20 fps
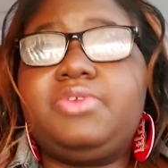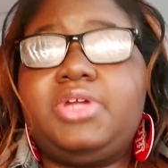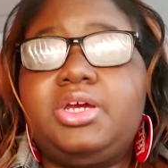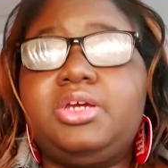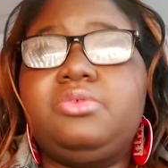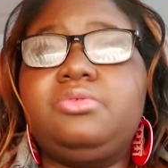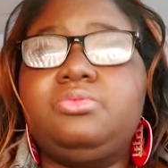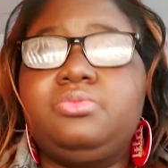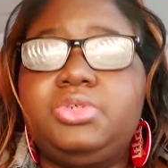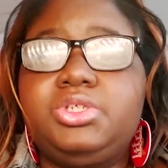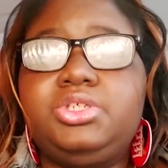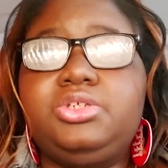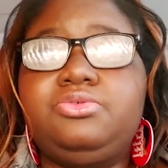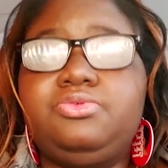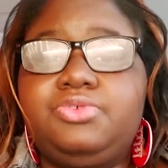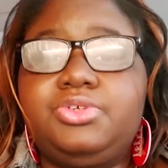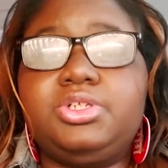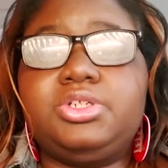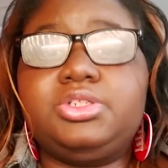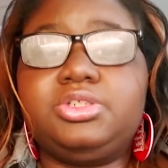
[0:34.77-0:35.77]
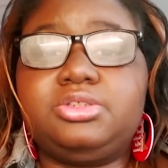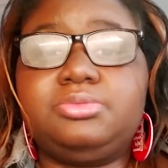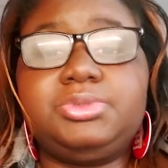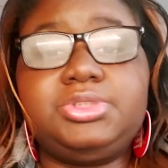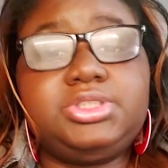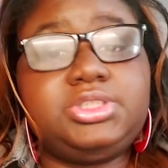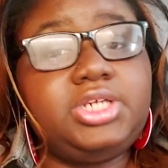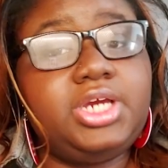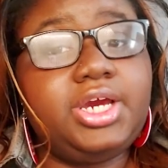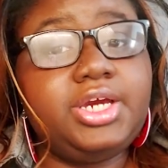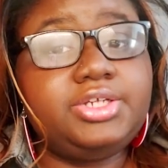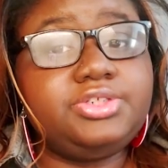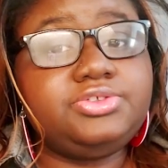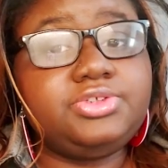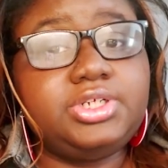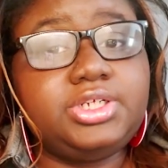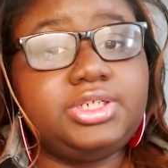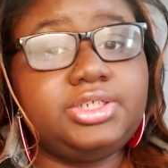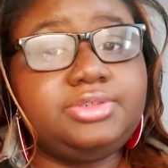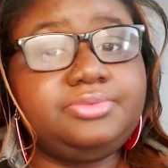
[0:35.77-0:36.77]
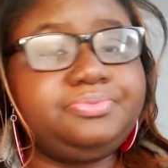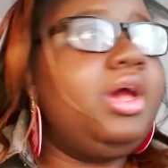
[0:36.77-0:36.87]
like when you feel a little bit dehydrated.